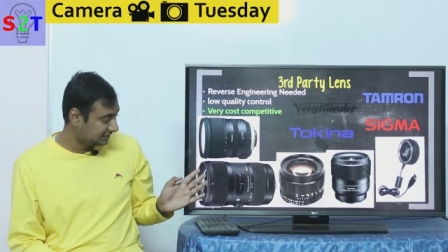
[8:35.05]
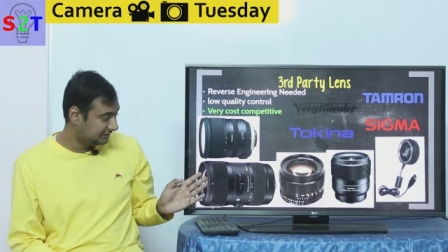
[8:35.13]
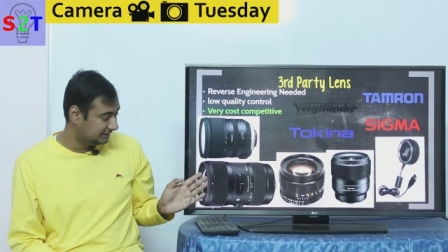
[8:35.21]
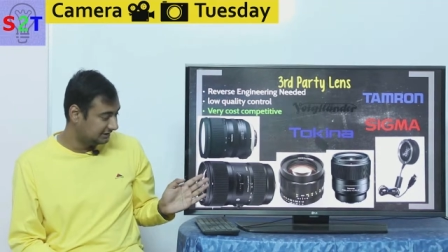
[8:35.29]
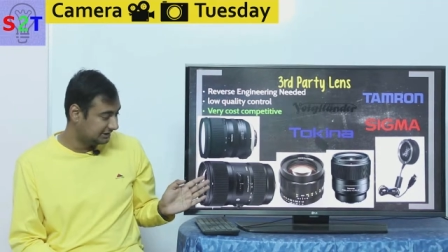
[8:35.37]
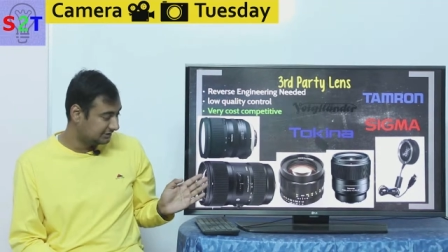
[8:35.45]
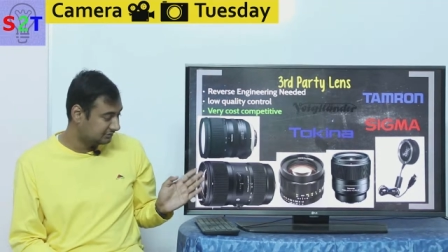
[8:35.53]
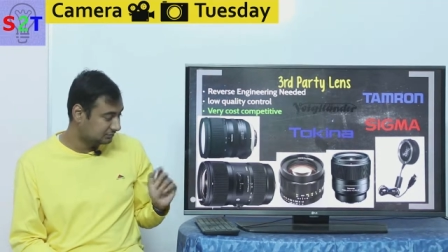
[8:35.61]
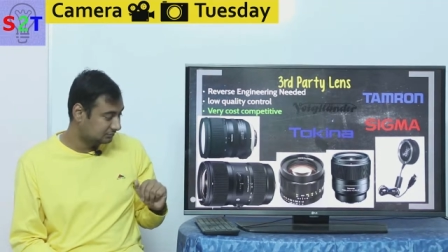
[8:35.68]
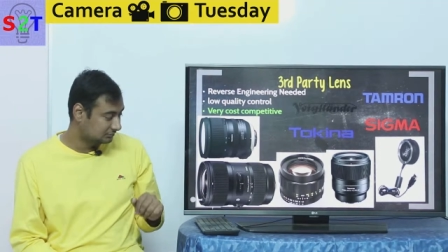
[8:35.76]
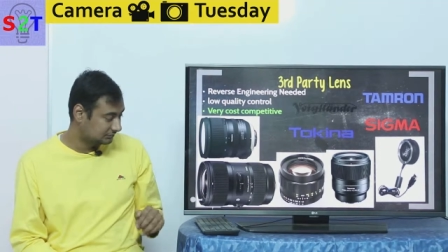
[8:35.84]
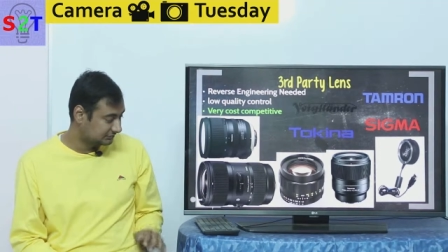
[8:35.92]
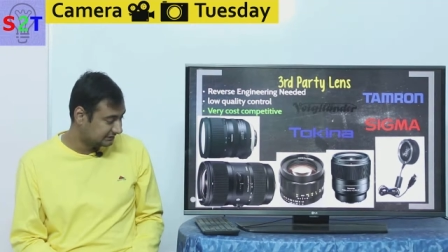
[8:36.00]
18
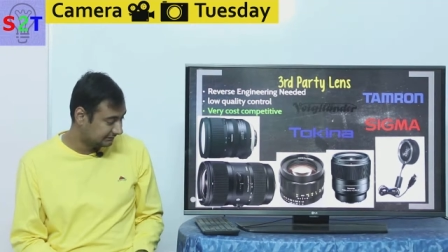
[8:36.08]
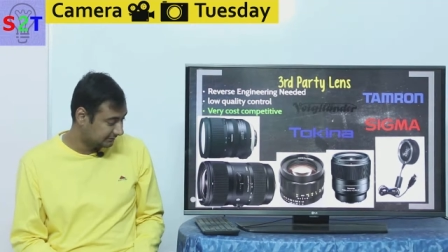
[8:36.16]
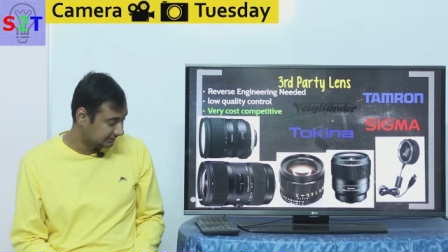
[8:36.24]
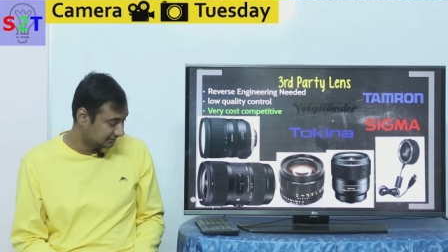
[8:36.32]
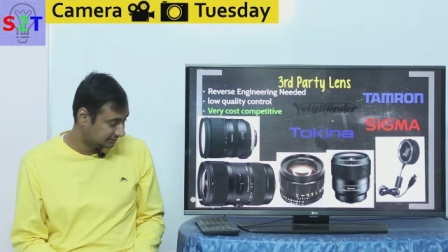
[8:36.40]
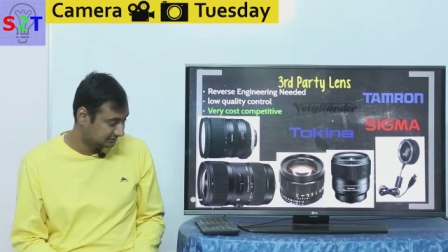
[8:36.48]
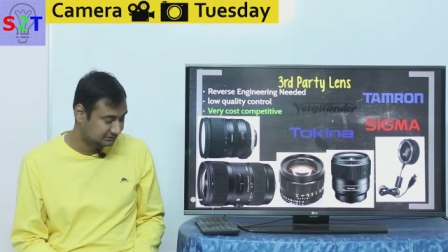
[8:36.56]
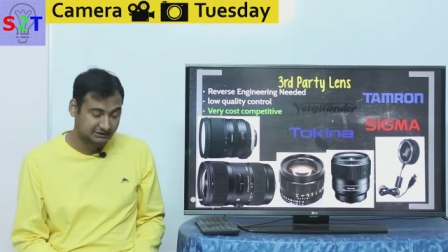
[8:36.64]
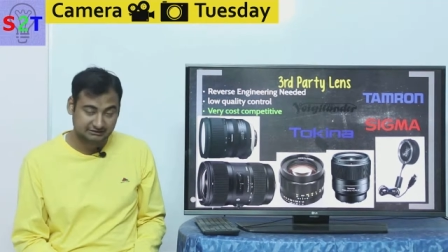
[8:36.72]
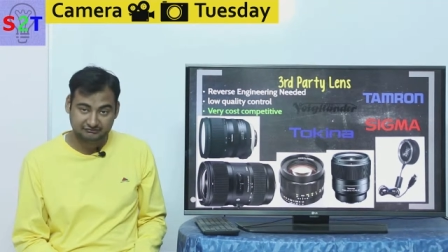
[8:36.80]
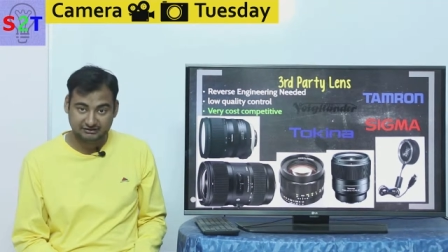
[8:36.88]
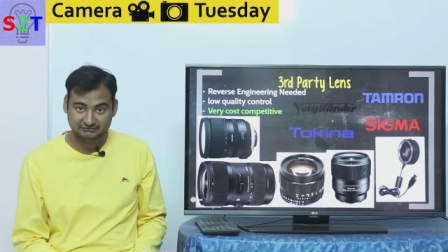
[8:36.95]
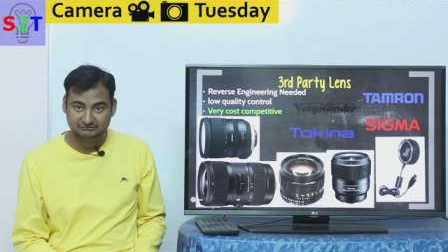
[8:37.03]
to 7, uh,
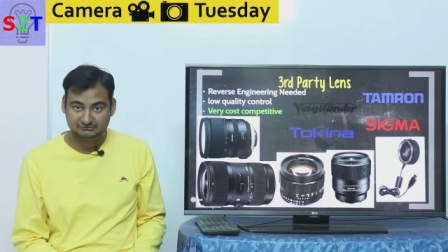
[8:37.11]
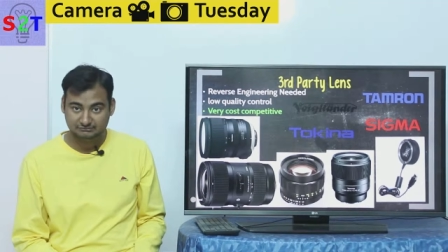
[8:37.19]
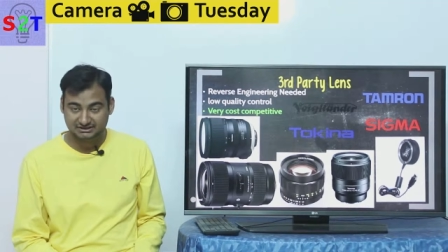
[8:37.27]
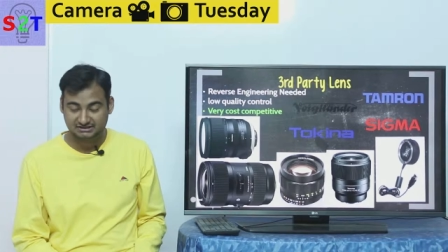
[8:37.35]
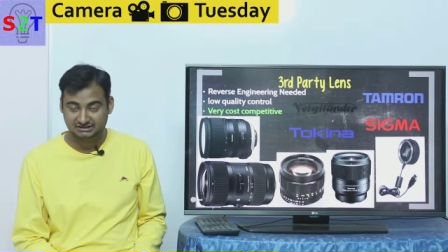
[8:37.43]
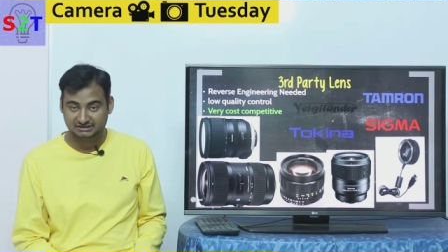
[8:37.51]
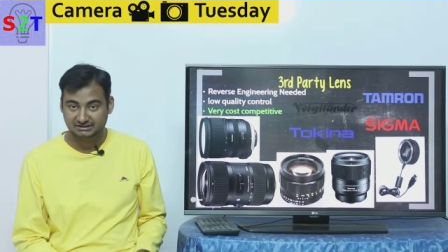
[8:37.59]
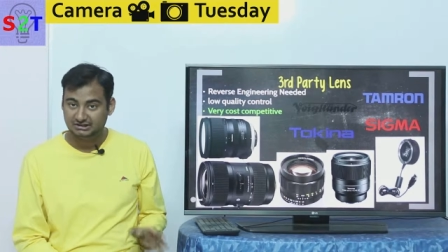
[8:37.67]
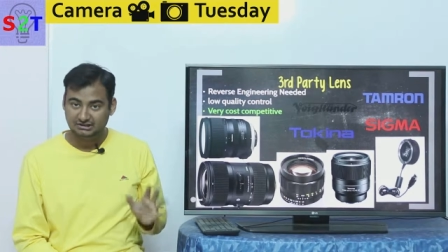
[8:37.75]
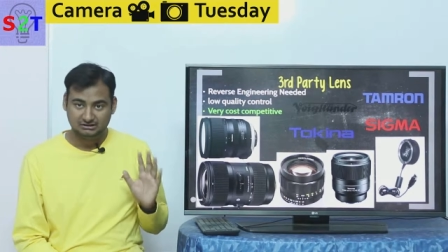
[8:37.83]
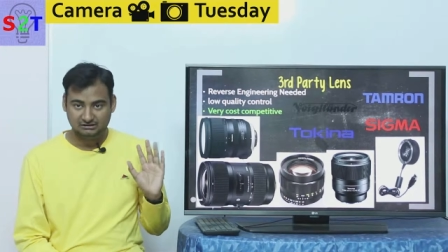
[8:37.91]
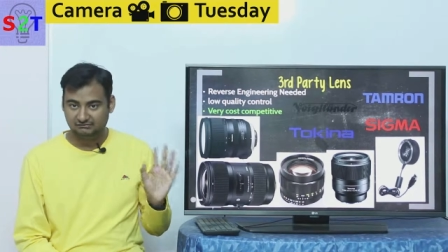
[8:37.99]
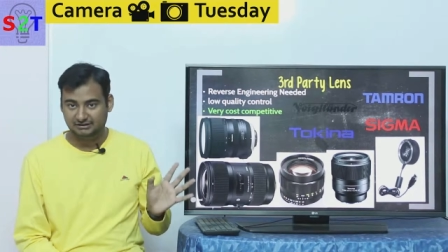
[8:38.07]
35 basically
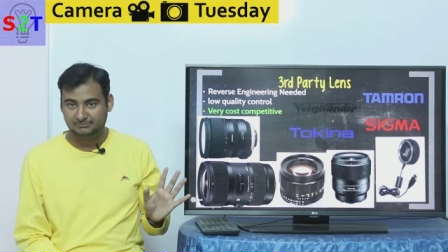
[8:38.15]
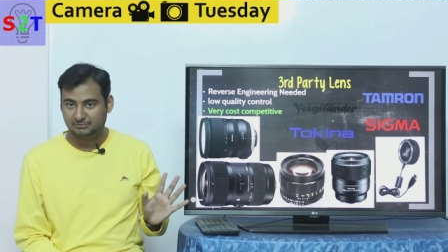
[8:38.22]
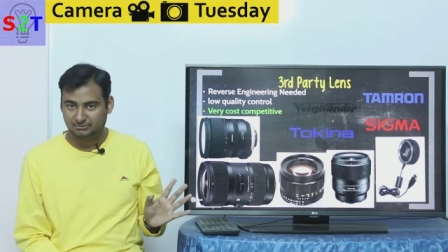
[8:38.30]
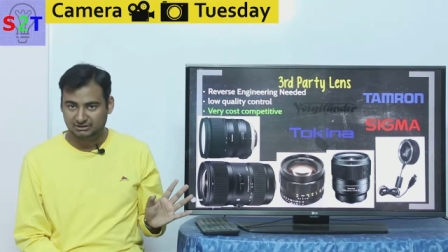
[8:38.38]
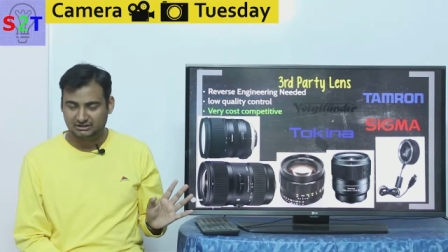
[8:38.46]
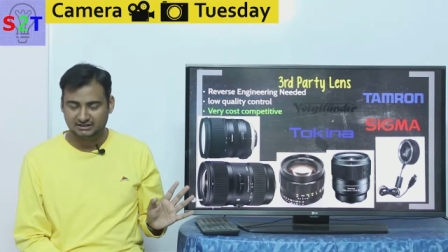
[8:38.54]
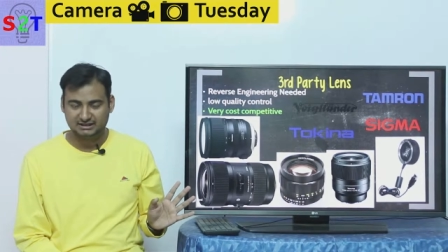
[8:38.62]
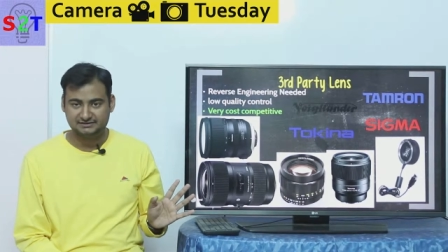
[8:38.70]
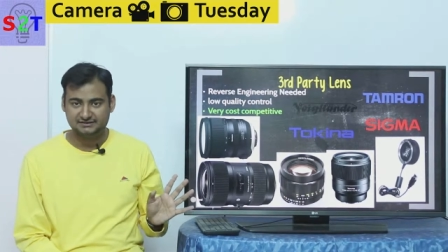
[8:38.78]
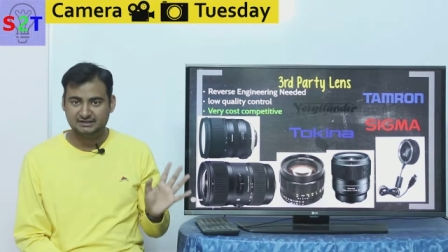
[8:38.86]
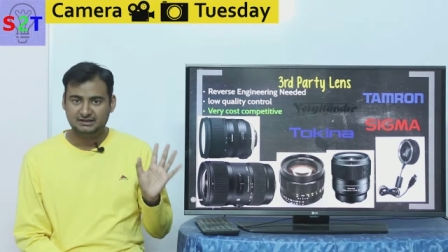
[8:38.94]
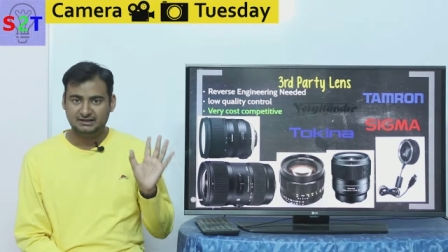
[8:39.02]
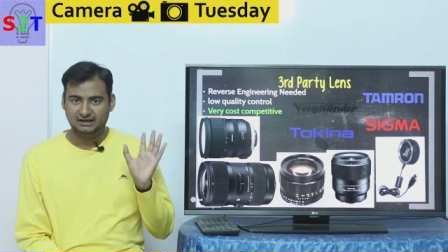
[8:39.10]
a very popular
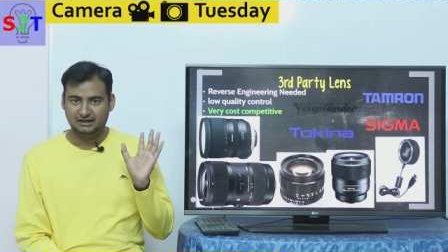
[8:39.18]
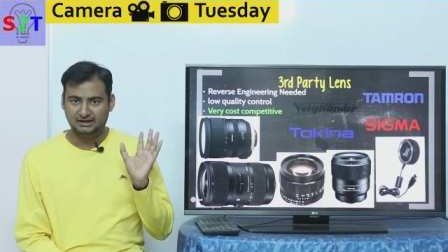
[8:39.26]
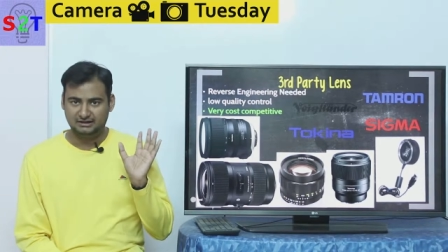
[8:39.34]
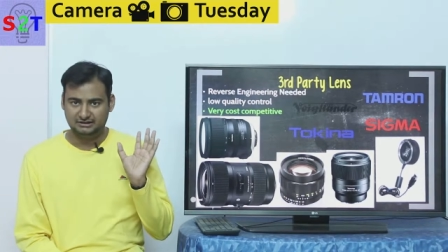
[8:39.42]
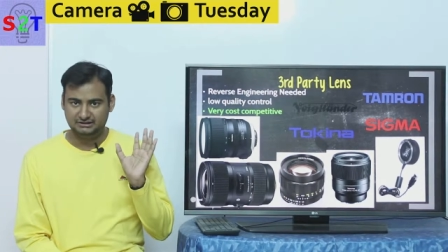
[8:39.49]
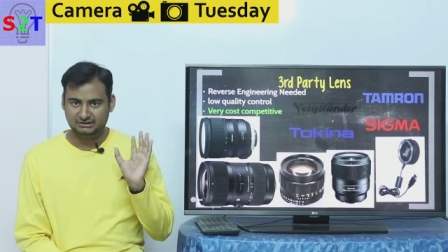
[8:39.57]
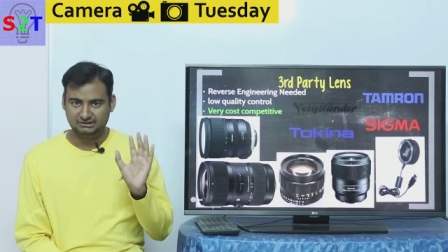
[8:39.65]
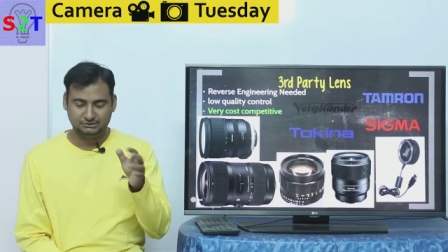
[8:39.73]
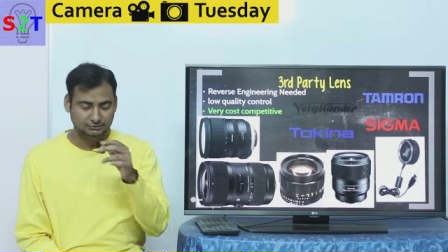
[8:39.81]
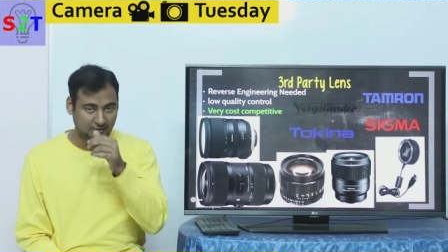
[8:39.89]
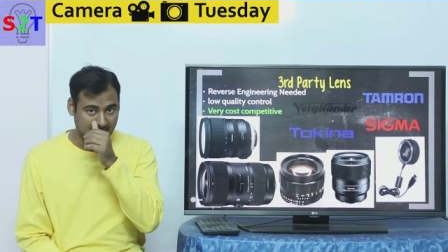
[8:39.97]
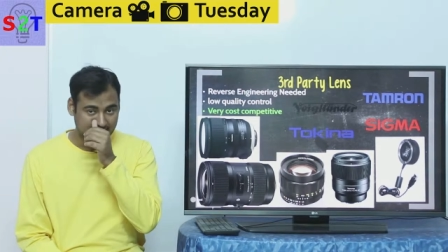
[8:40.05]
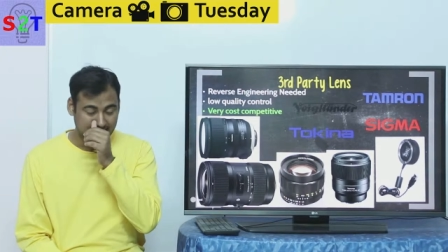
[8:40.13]
lens and uh,
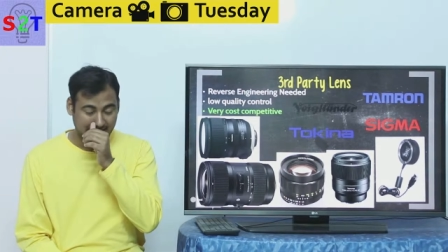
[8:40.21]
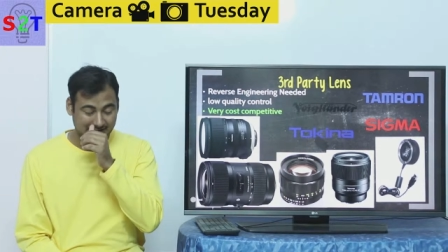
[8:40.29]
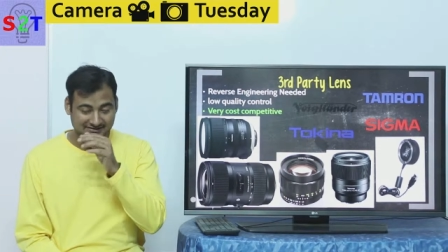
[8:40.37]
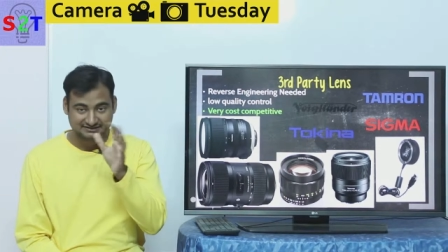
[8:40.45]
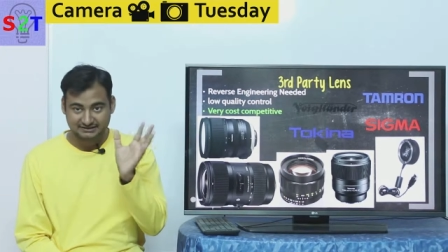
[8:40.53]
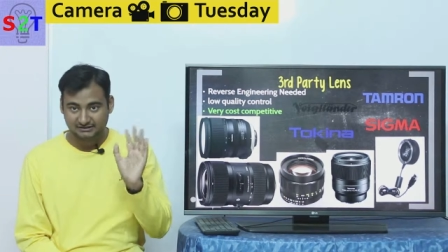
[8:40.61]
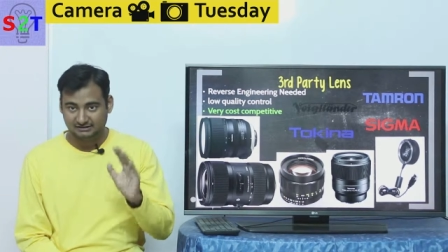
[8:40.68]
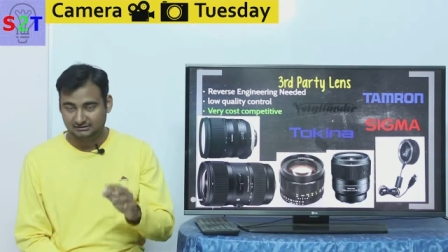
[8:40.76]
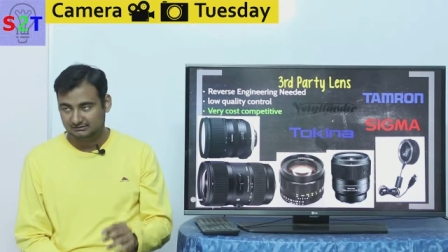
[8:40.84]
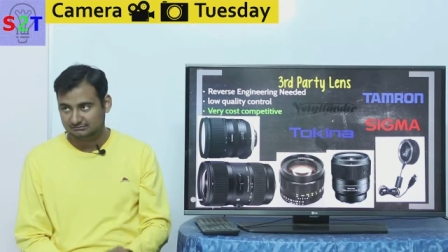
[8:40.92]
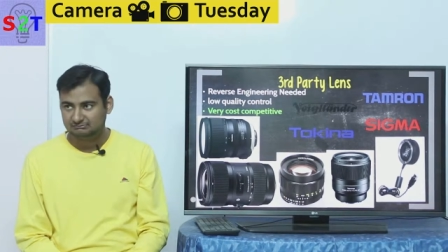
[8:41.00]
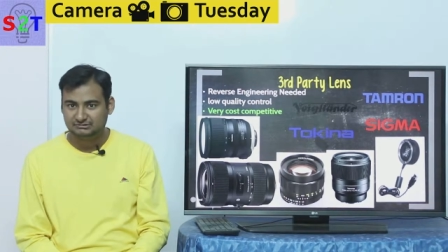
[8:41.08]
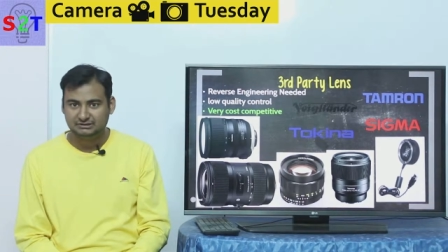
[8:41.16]
you had Canon uh,